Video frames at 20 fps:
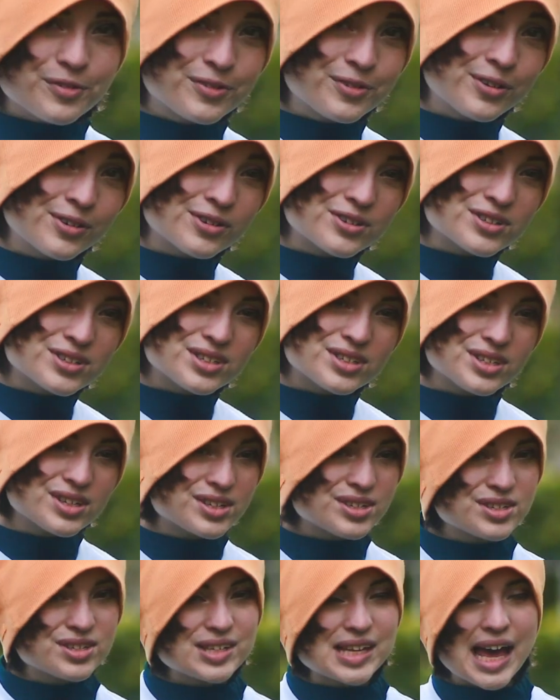Of course
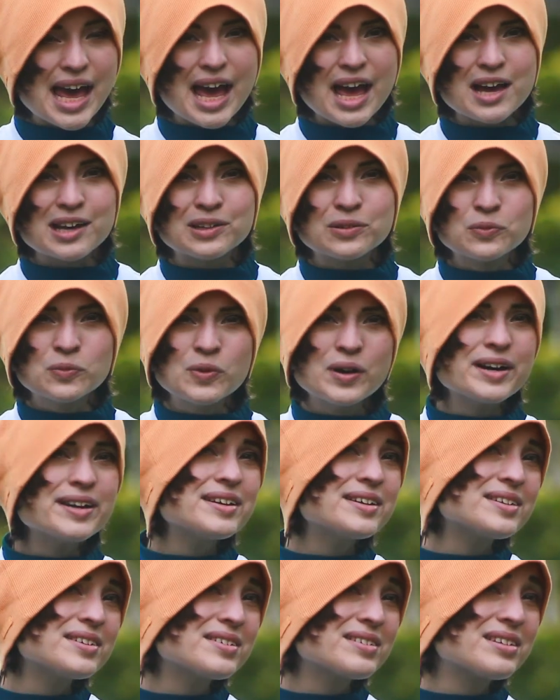he's sad.
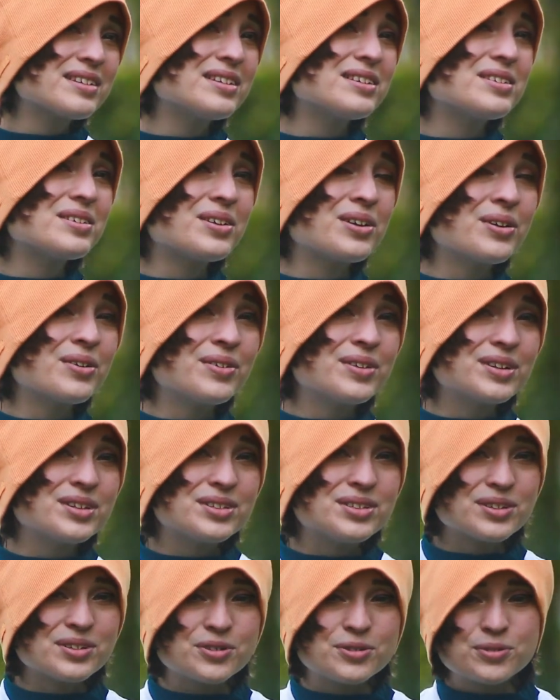What else is he
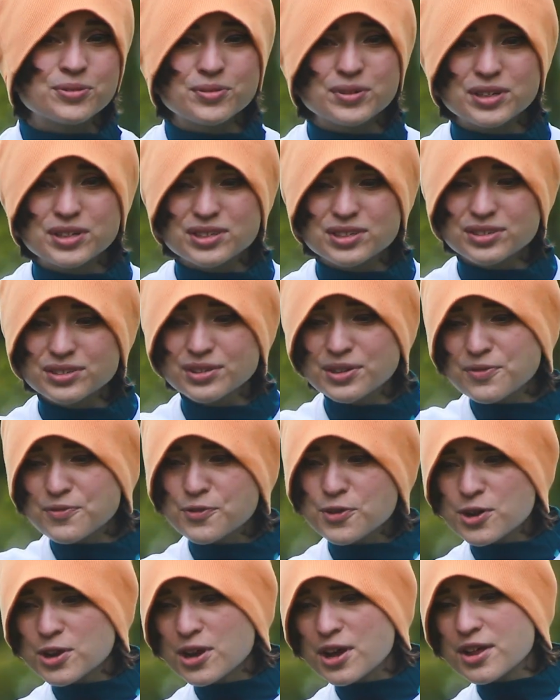gonna do? He's
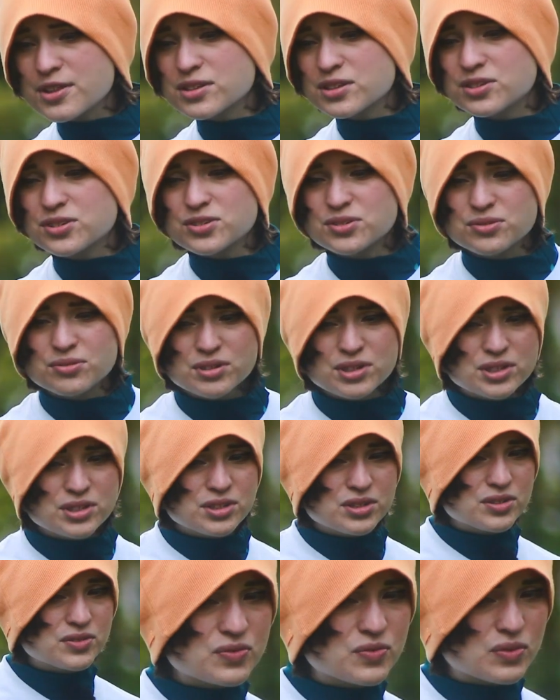living on the
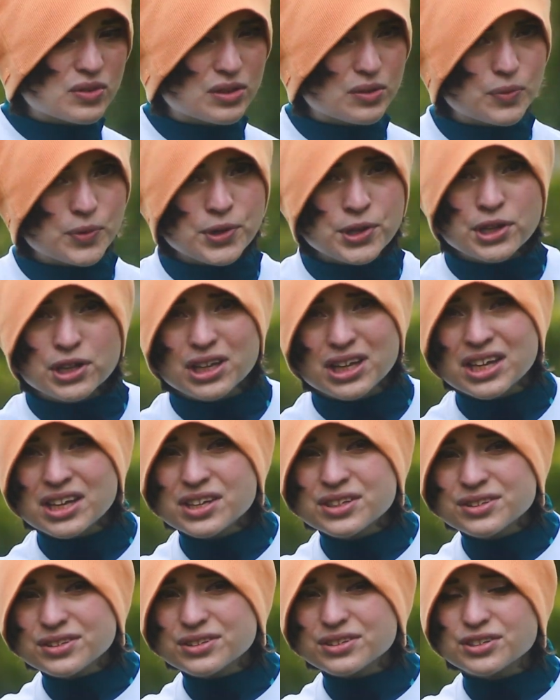streets. Will
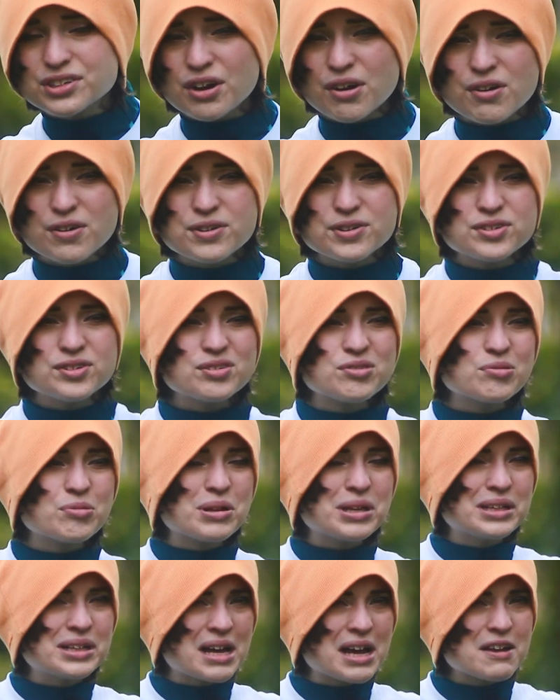he turn
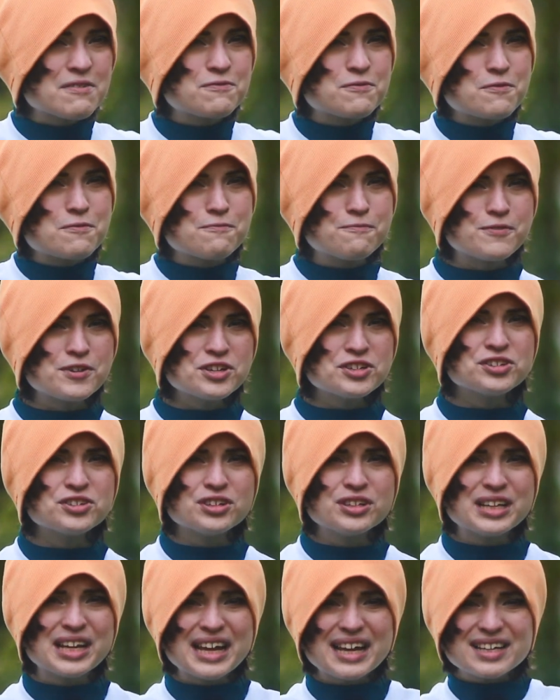to a life of
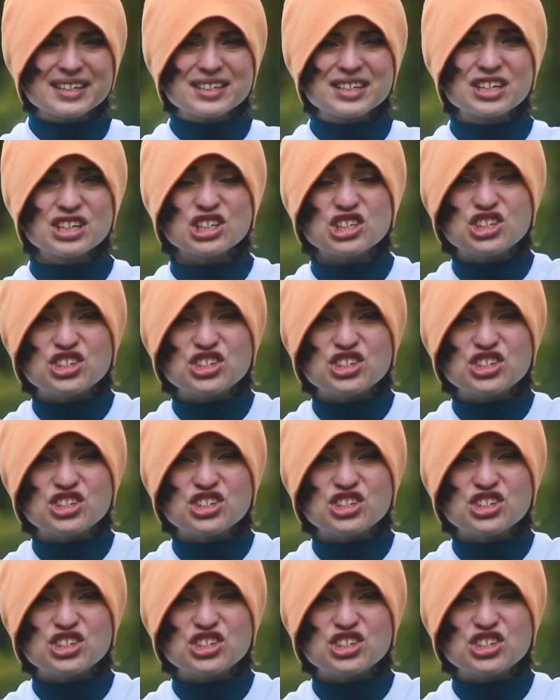vigilante